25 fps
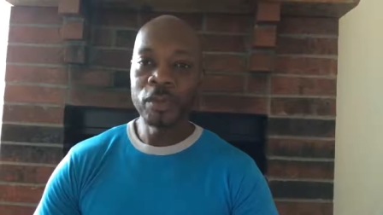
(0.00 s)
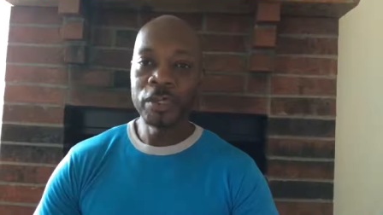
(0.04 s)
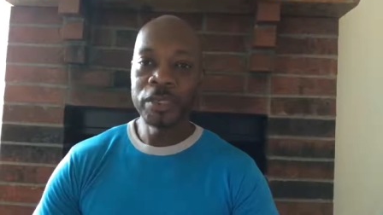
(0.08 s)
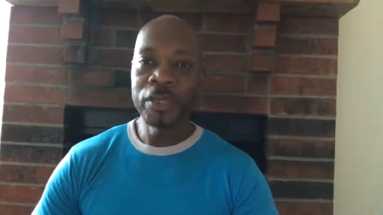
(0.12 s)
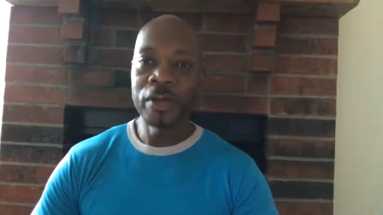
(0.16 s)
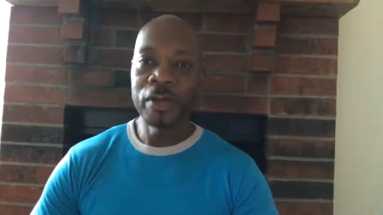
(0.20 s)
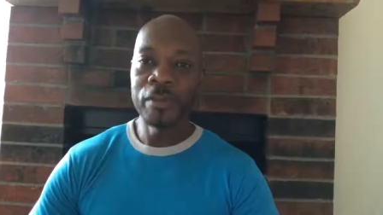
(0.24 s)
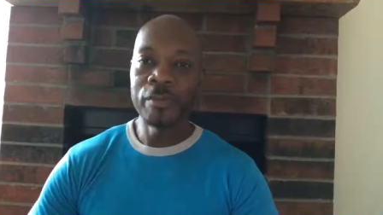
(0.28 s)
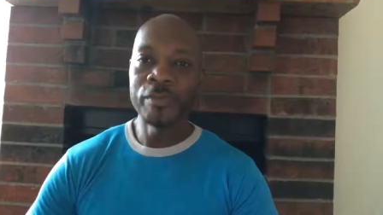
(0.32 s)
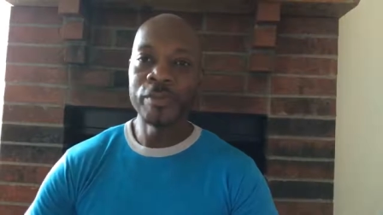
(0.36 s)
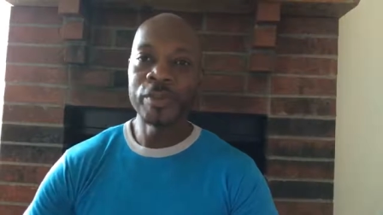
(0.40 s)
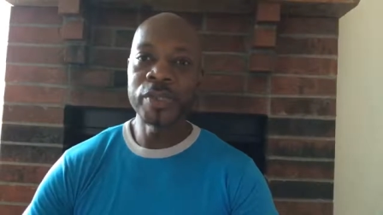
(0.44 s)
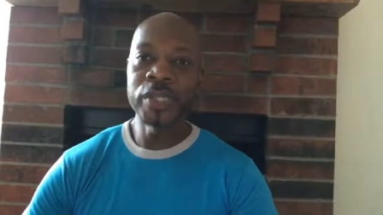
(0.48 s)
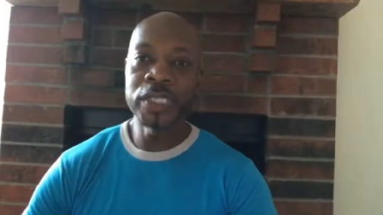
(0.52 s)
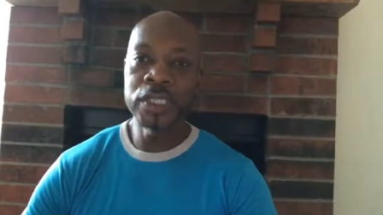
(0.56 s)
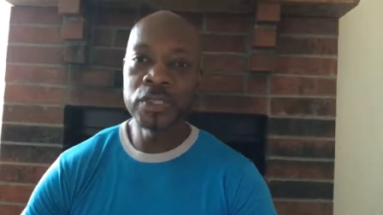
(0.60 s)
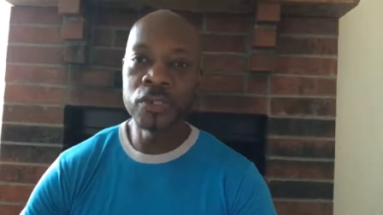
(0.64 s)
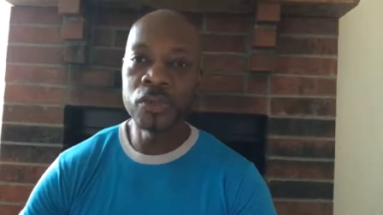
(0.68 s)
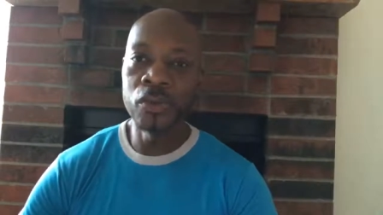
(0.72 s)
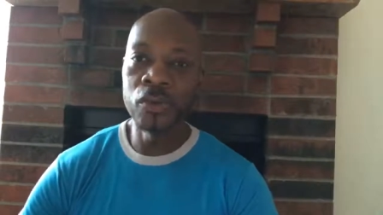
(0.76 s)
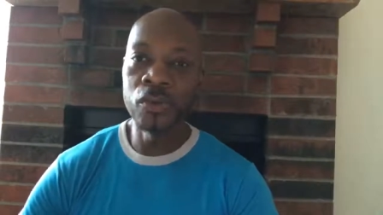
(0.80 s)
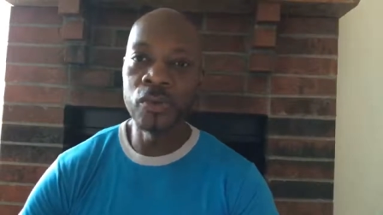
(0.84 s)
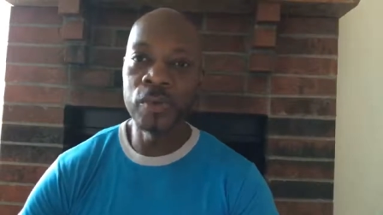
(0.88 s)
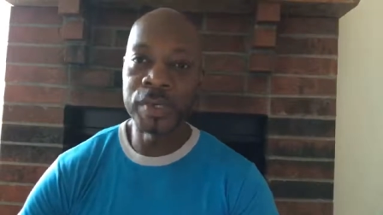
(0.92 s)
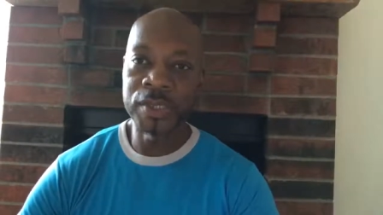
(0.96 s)
you know, pretty
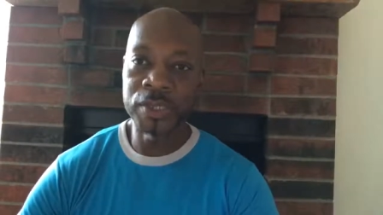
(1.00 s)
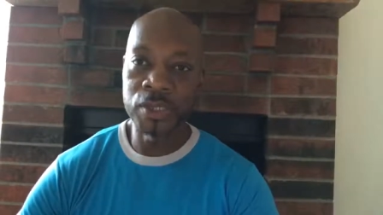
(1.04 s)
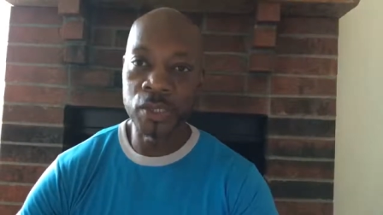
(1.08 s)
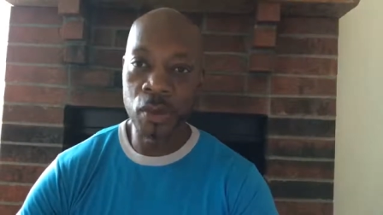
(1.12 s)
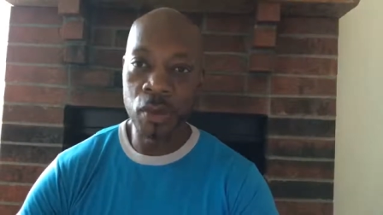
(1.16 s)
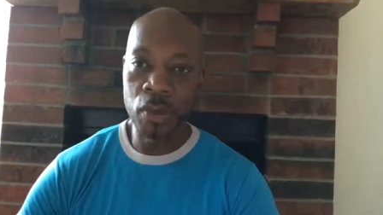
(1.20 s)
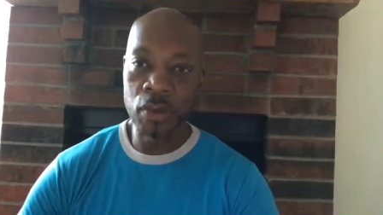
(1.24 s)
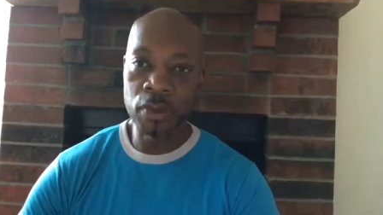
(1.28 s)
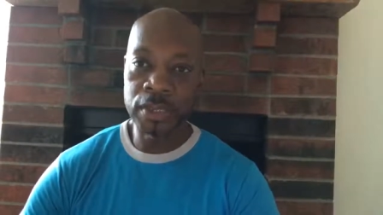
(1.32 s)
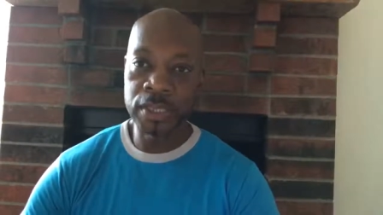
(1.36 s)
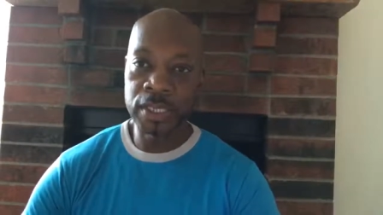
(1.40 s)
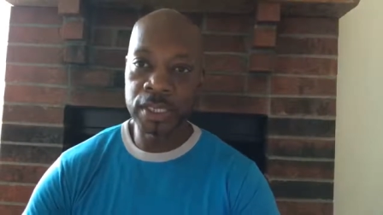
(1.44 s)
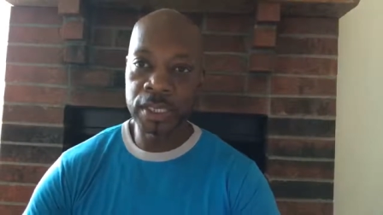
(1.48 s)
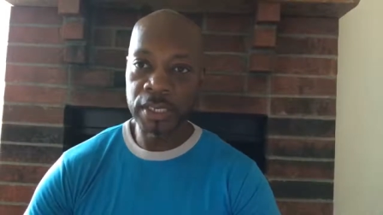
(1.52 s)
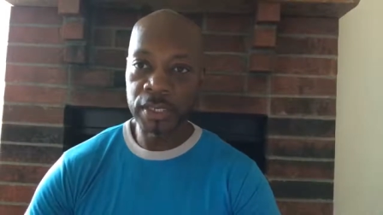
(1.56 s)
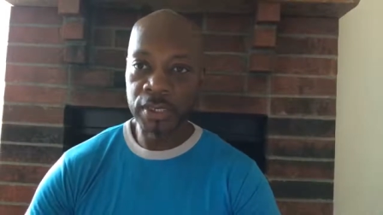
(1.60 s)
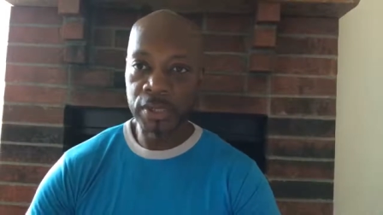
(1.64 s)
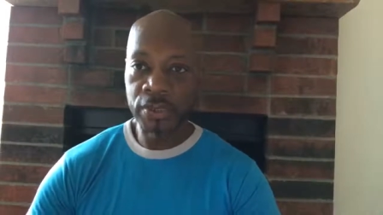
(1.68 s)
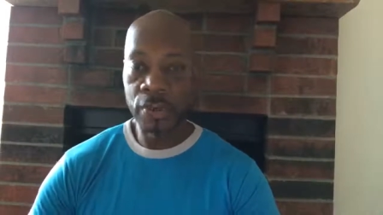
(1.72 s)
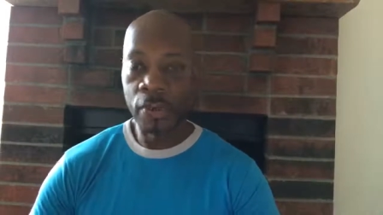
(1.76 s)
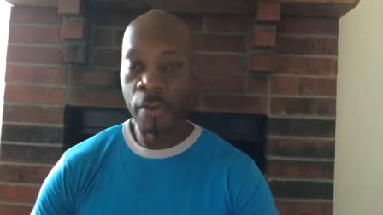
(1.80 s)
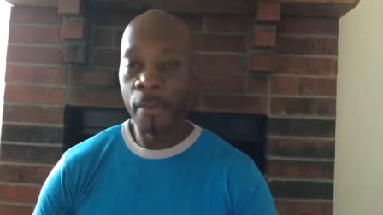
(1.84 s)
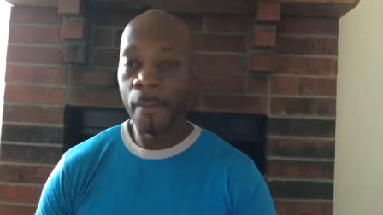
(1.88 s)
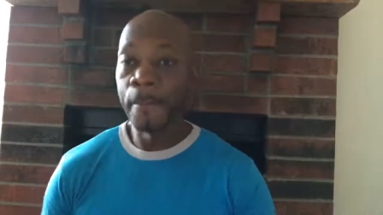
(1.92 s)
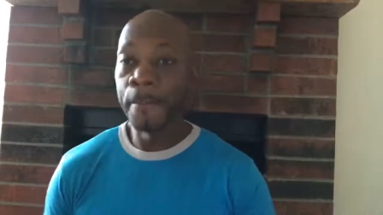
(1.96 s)
cool results,
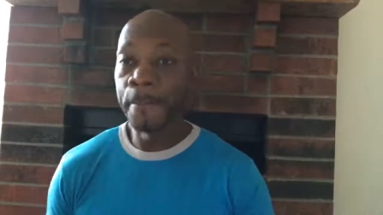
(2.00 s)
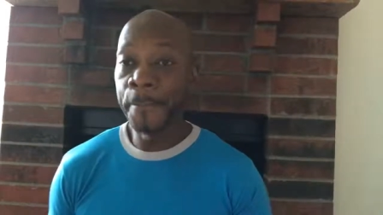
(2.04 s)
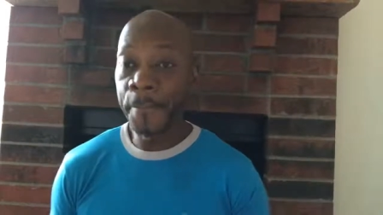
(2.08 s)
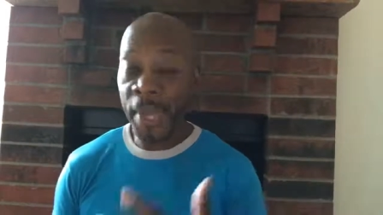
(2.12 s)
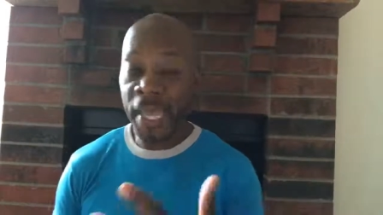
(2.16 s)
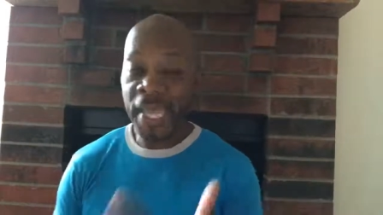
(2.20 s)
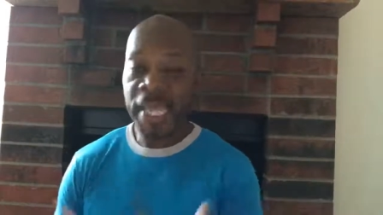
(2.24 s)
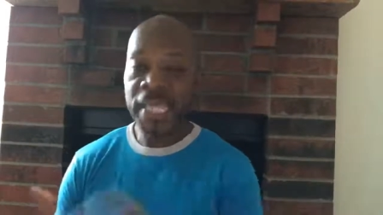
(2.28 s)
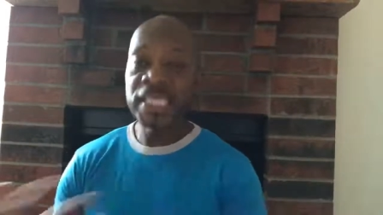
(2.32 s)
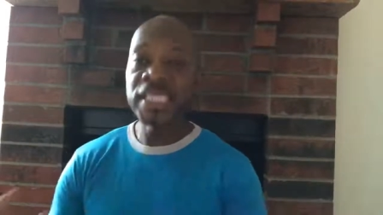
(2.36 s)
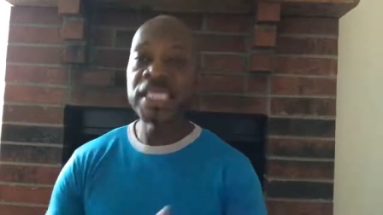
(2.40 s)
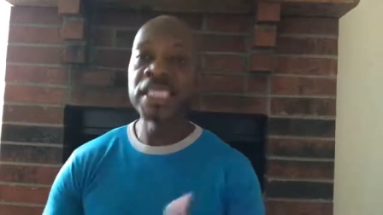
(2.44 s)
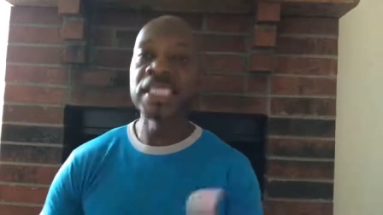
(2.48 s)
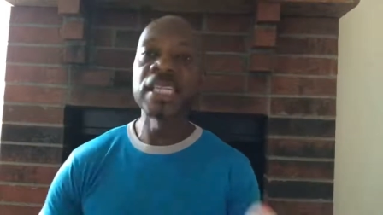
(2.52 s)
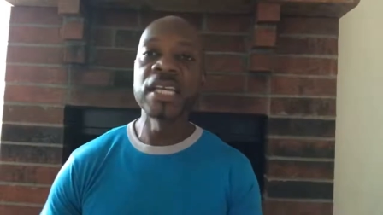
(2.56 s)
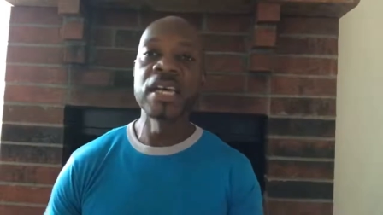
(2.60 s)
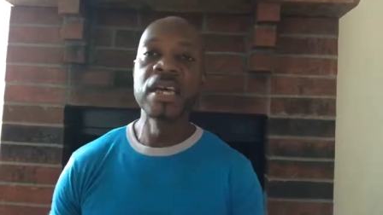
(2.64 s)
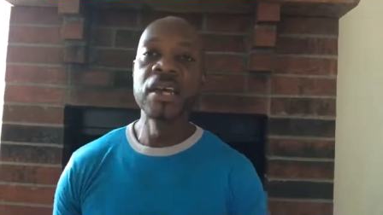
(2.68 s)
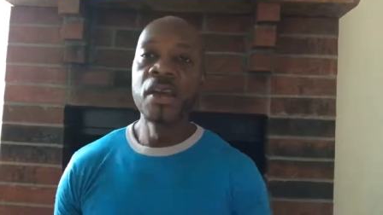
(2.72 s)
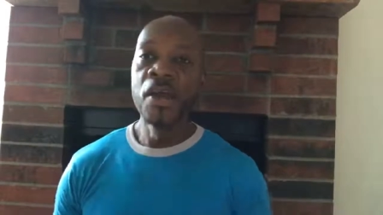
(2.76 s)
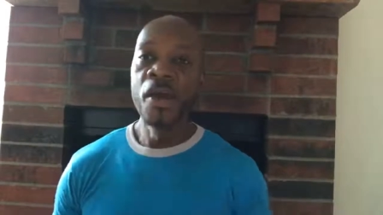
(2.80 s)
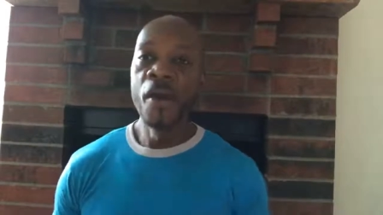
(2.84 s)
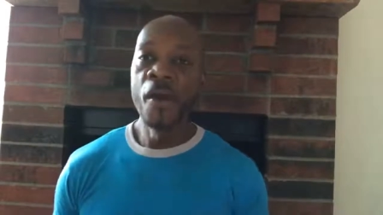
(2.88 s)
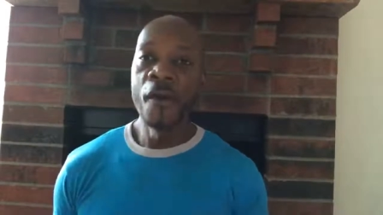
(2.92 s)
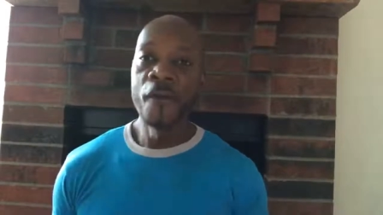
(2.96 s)
you know, based
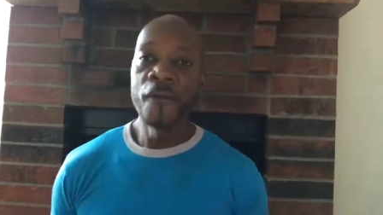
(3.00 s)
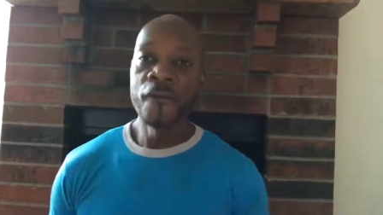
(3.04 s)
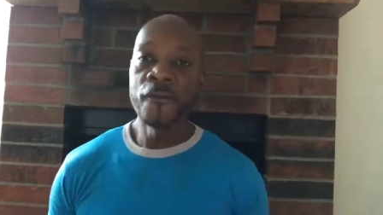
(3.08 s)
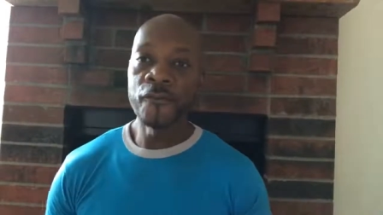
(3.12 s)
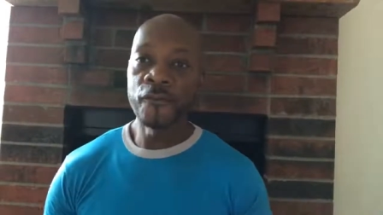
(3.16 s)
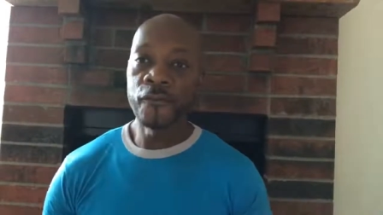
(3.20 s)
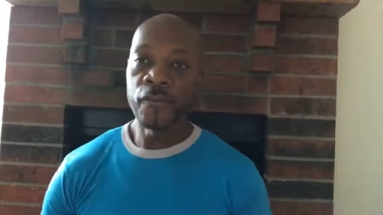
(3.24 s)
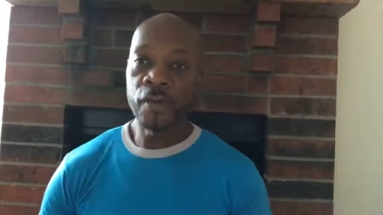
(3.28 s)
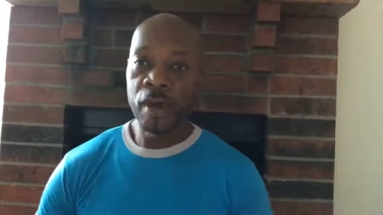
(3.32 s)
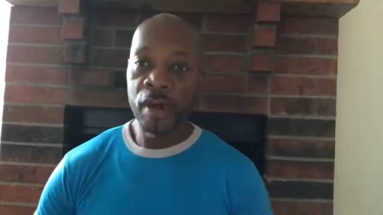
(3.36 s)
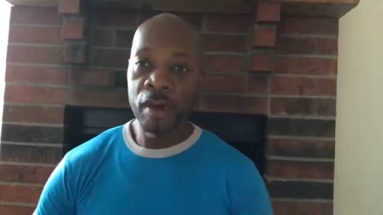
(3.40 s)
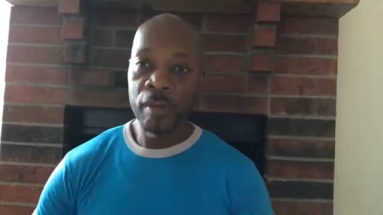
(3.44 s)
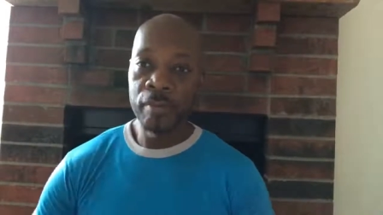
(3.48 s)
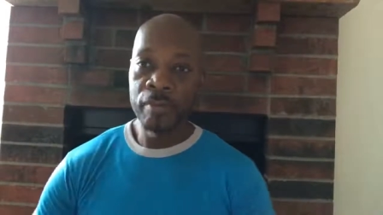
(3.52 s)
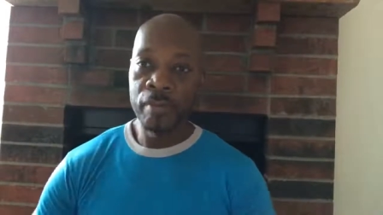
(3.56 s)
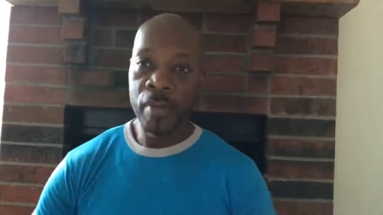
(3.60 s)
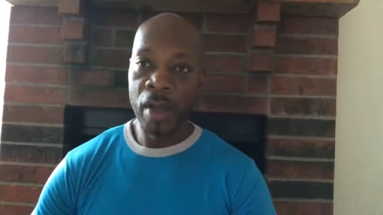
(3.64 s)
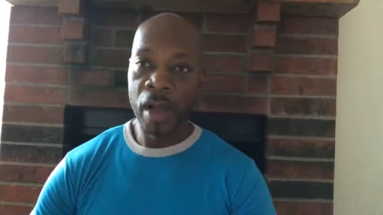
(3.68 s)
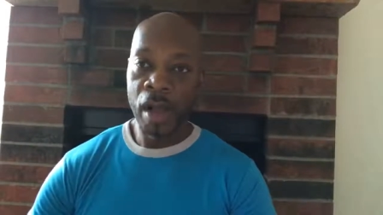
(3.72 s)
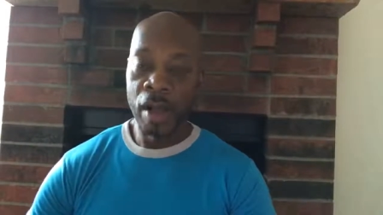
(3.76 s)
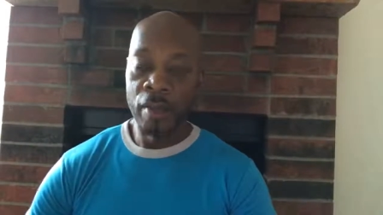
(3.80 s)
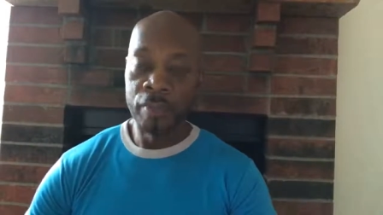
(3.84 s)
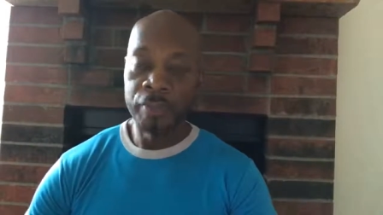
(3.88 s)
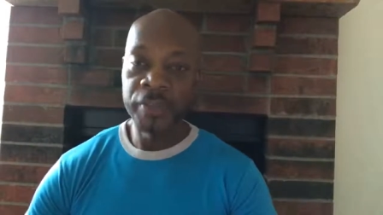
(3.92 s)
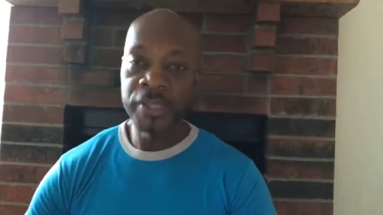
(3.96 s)

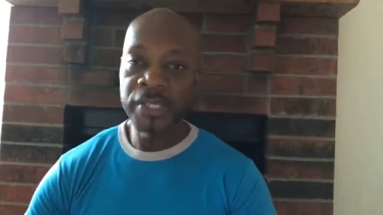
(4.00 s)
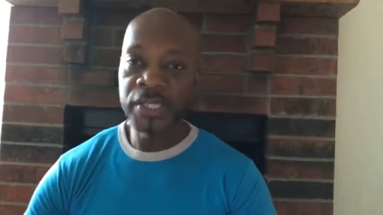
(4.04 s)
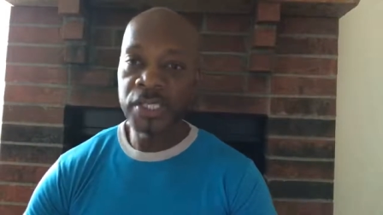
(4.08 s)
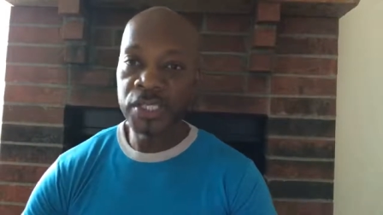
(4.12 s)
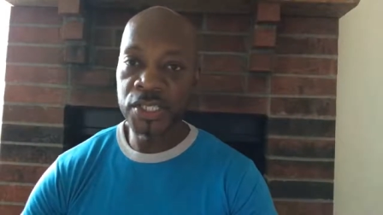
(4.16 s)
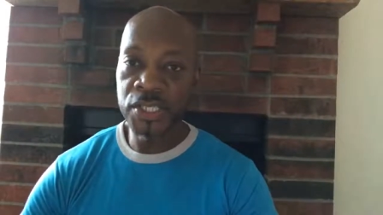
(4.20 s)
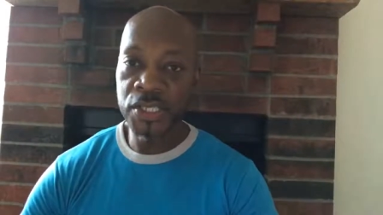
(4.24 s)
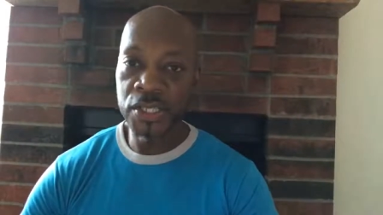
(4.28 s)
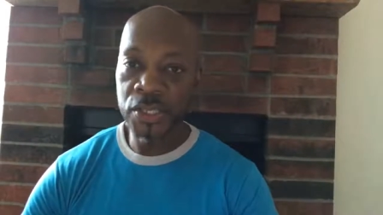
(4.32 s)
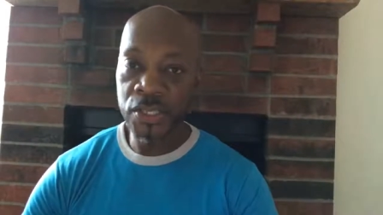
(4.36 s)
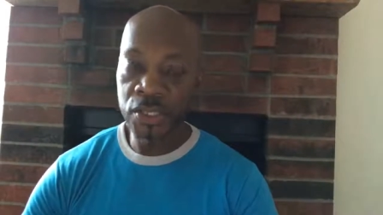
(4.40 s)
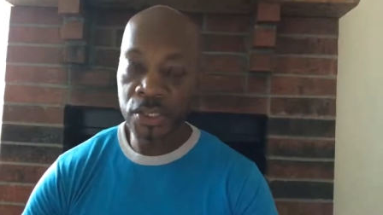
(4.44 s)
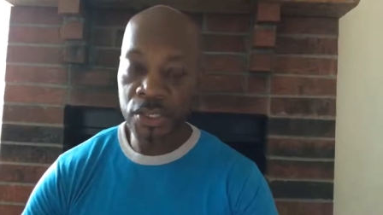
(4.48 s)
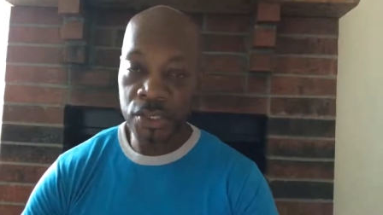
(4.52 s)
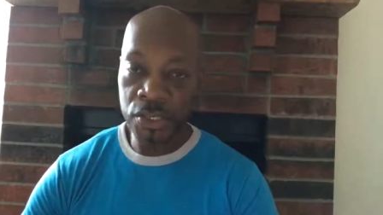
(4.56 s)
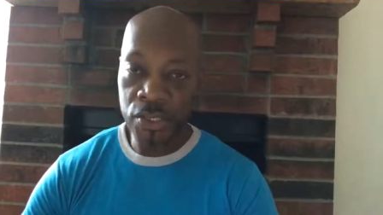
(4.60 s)
from um, these